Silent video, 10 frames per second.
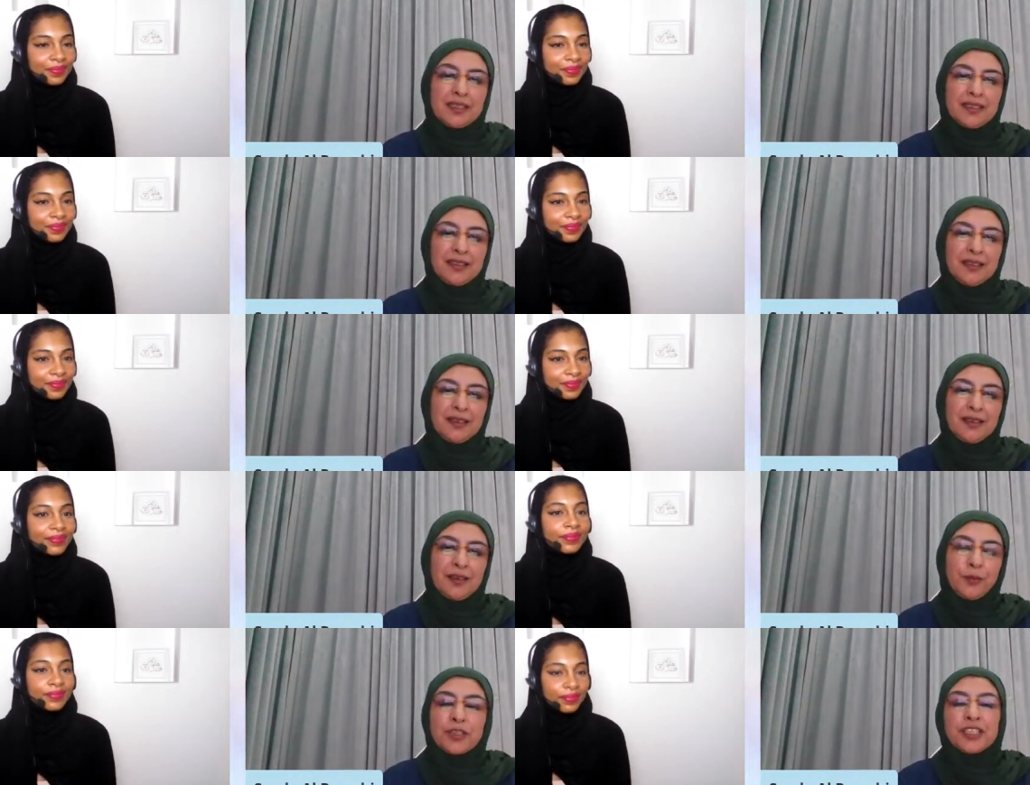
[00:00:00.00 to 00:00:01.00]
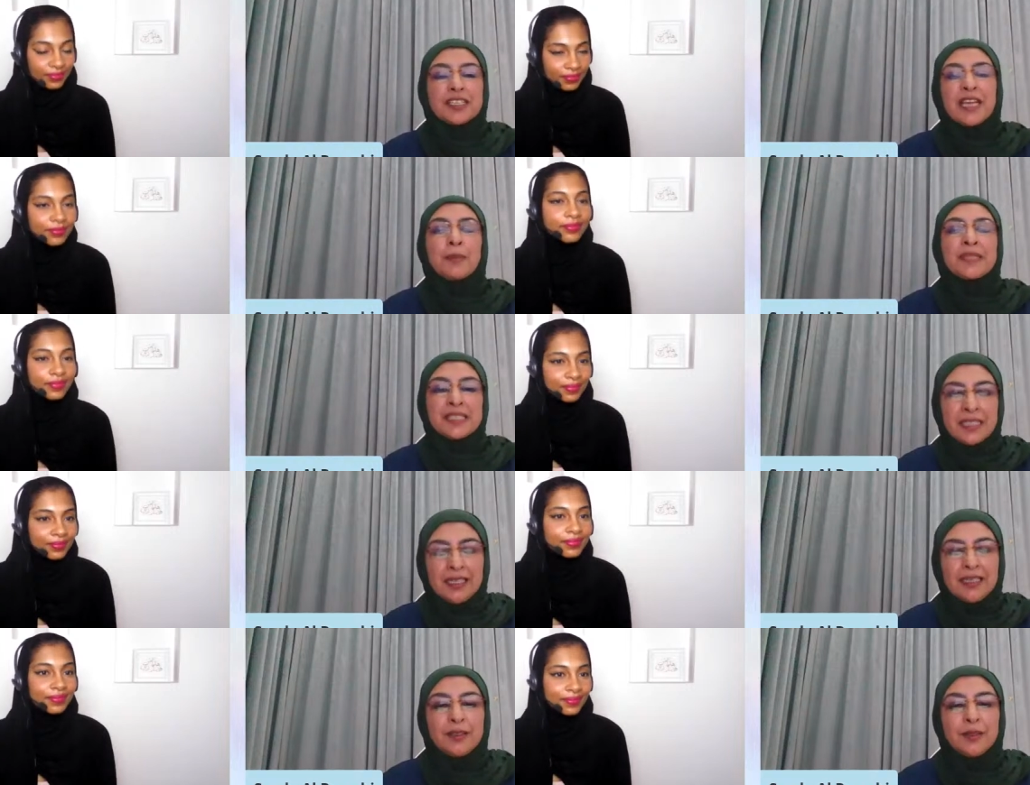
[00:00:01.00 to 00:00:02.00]
Speaker 1: work, which is I'm
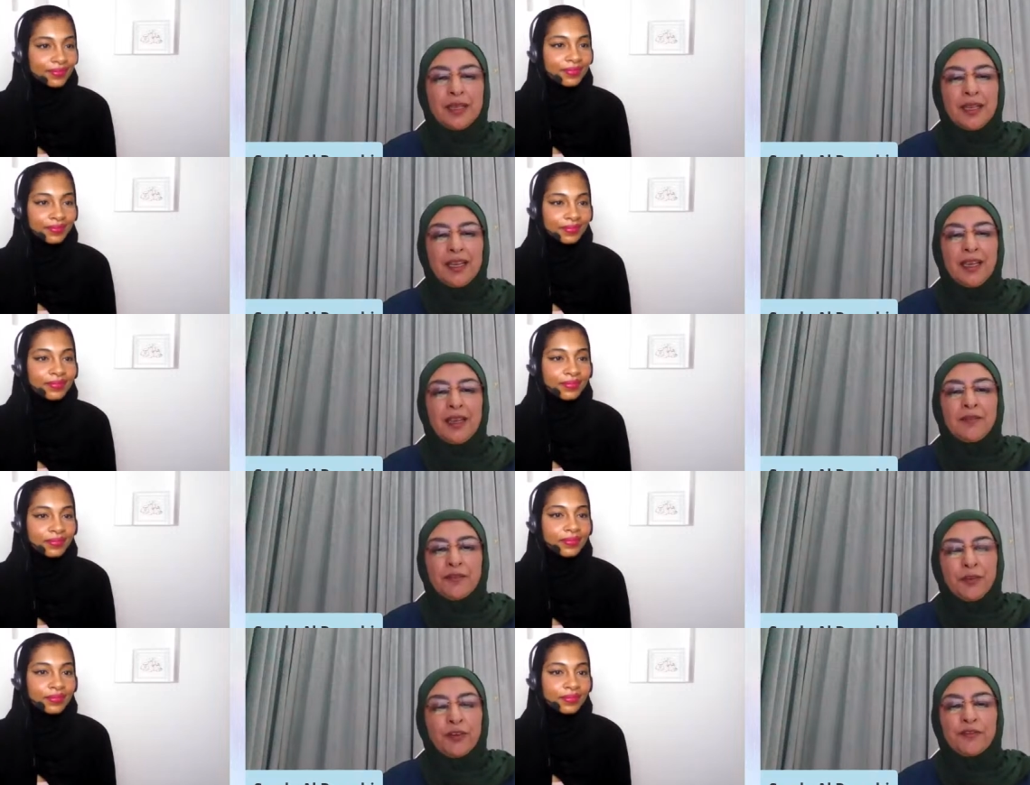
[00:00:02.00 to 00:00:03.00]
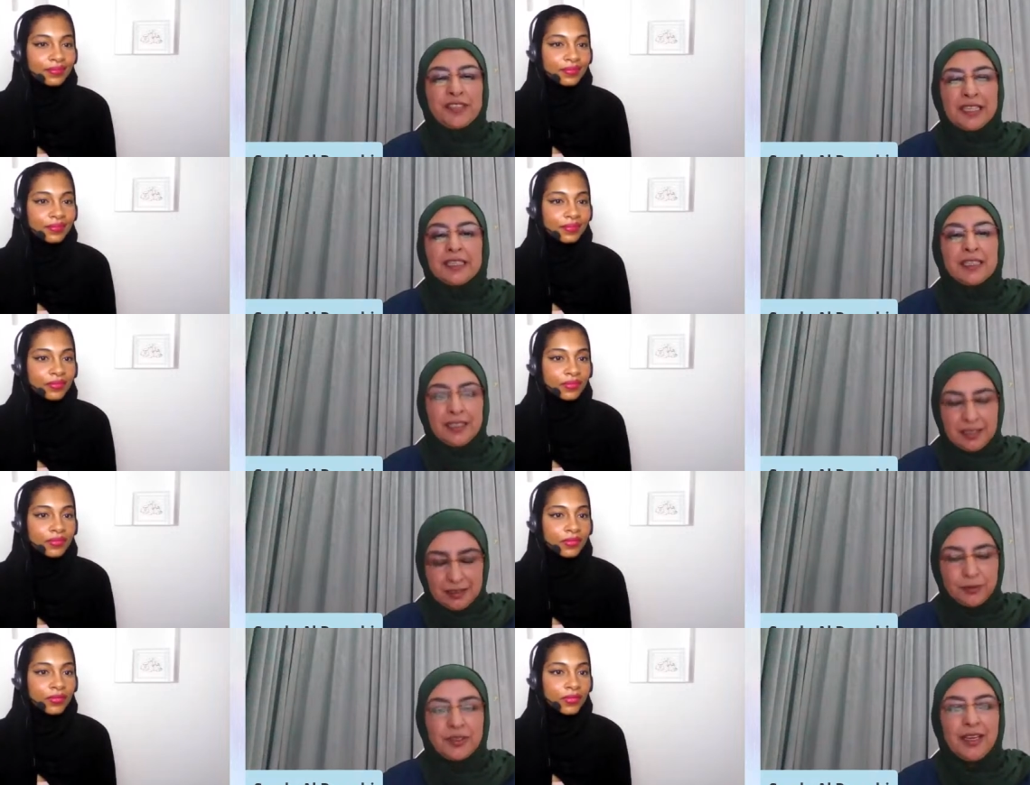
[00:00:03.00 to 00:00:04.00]
still involved till
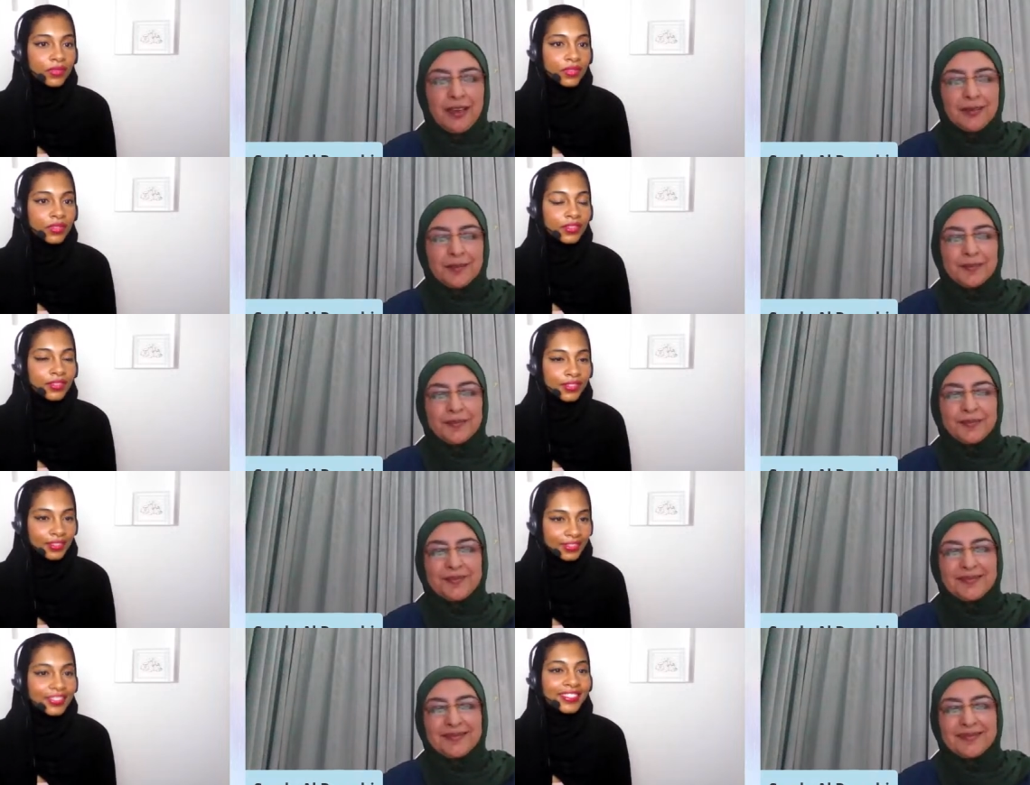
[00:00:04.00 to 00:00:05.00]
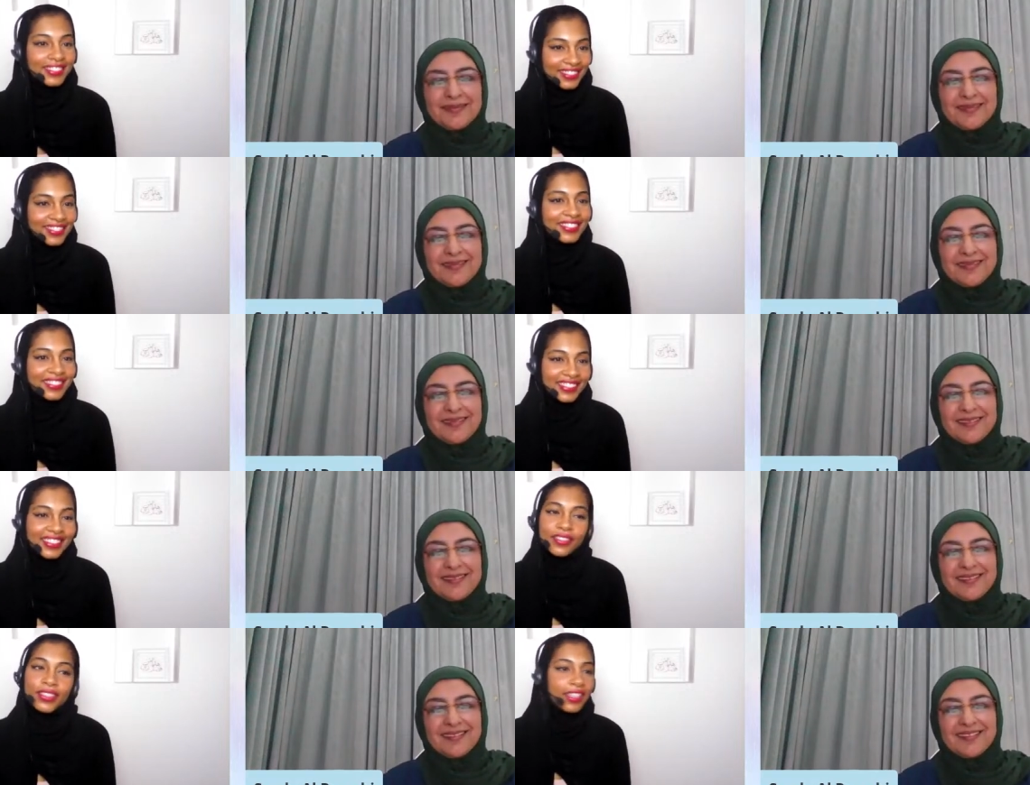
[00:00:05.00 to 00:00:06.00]
today
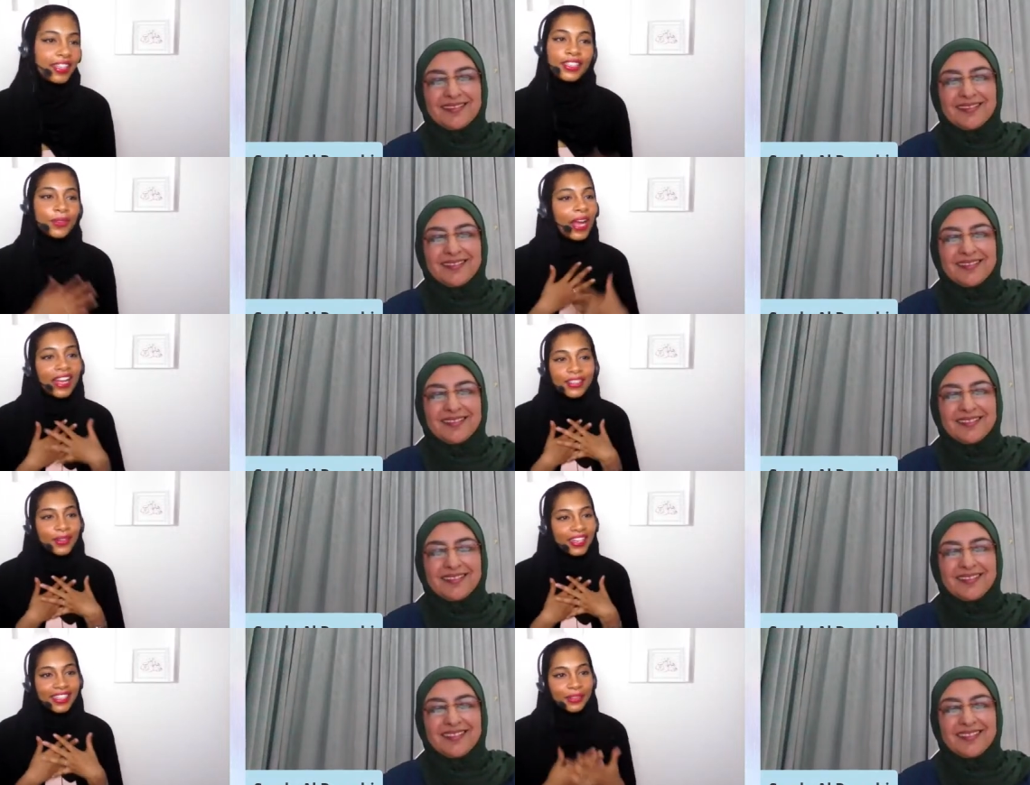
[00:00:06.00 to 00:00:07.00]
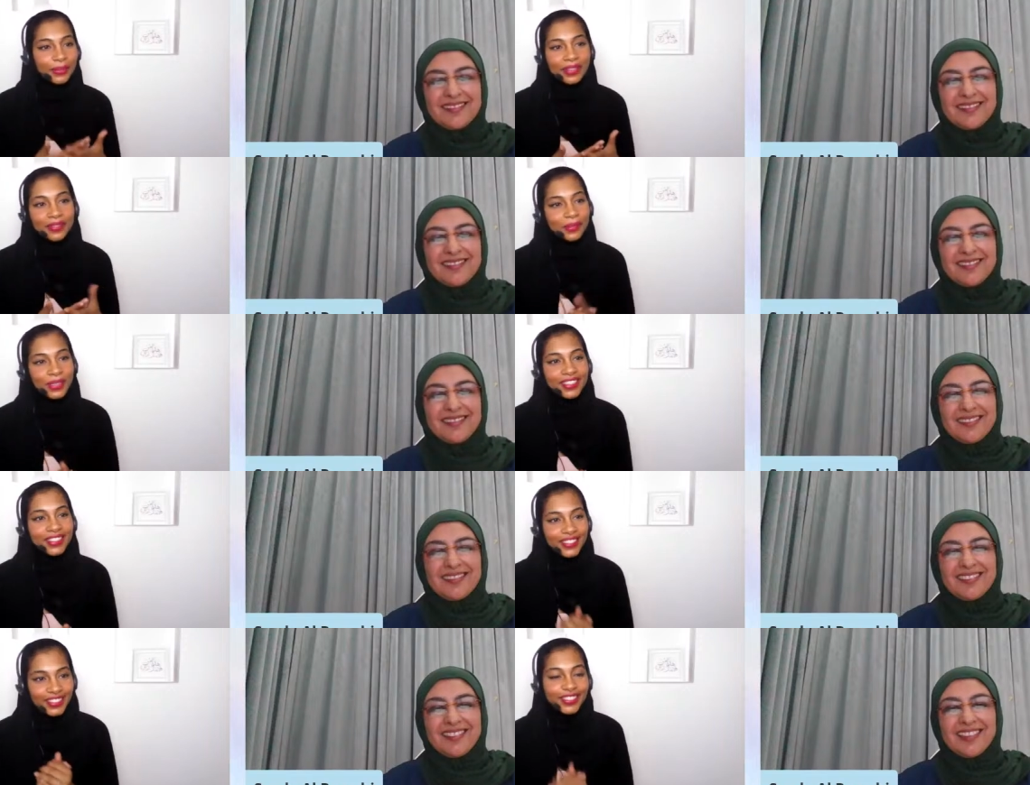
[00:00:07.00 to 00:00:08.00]
Speaker 2: definitely you can't you can't get away from it
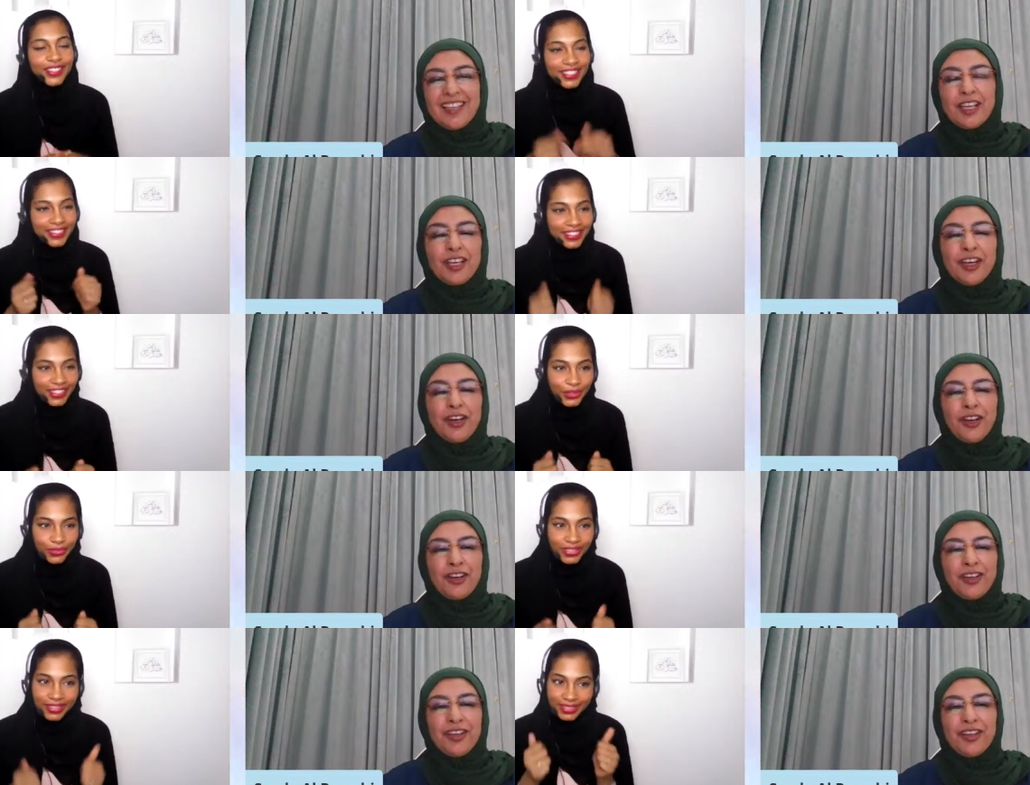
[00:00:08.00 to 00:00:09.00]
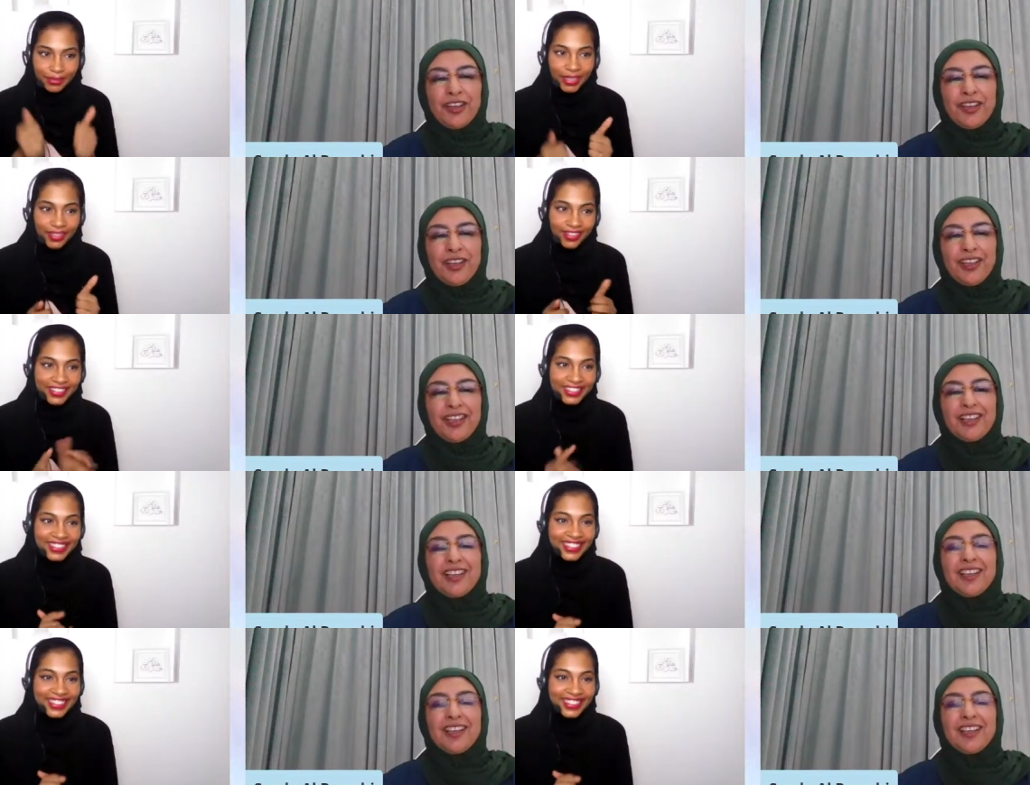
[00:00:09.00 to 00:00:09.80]
you're you're still a geophysicist yeah. by heart